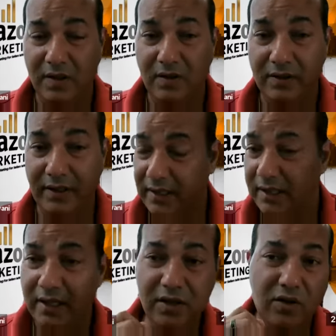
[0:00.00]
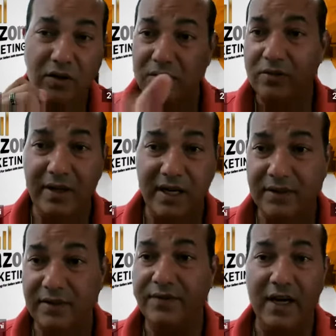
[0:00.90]
Okay? Don't go
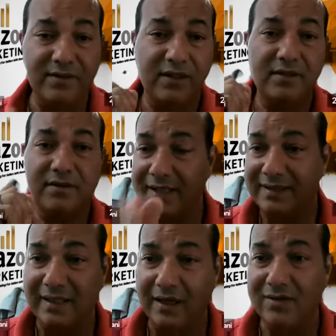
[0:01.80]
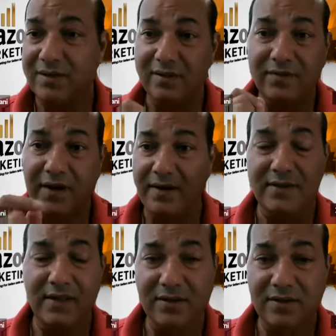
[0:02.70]
after 500,000,
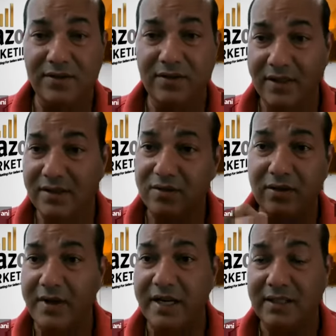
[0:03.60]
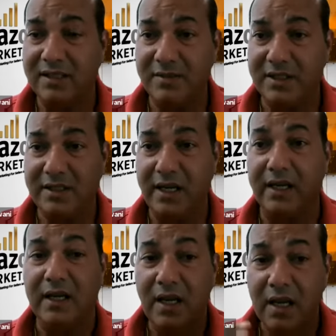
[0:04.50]
5,000 units. Don't make this mistake.
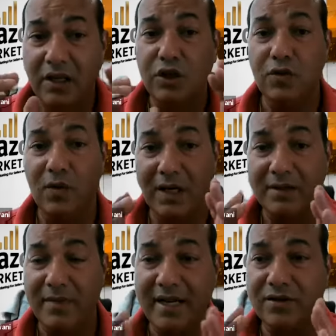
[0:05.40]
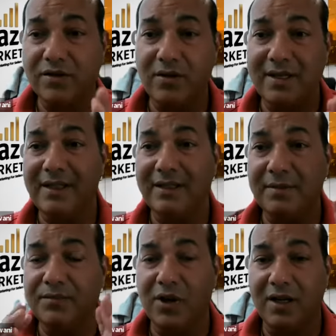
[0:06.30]
You want to make sure that
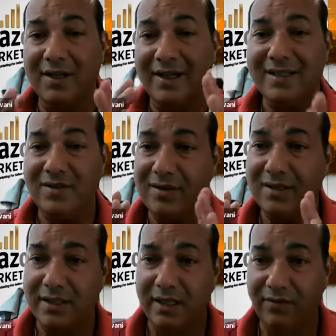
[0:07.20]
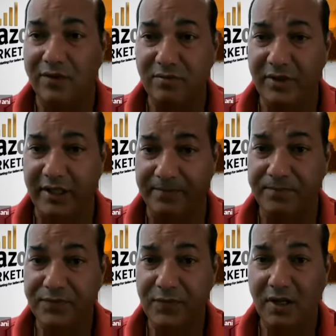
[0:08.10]
the product is going to sell for me.
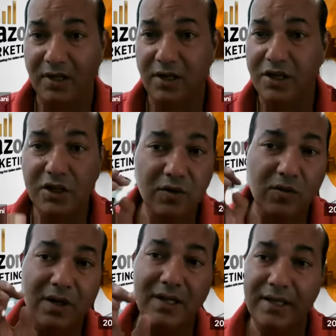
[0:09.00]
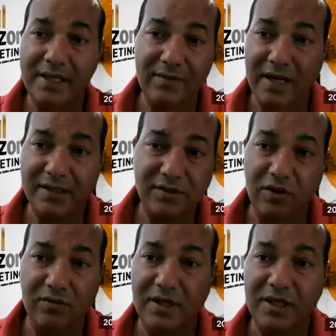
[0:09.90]
You don't want to invest
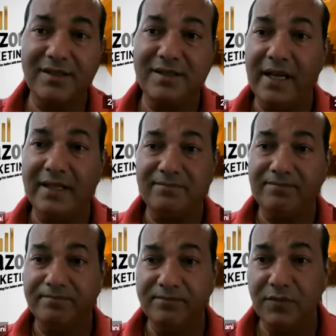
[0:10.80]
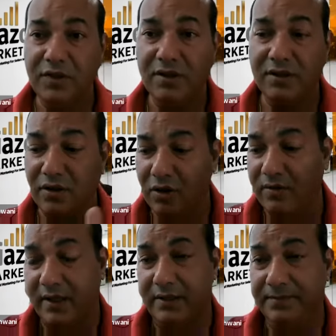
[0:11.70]
so much that you're
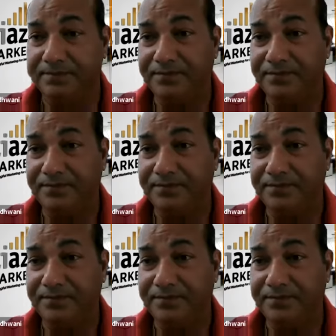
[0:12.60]
nowhere.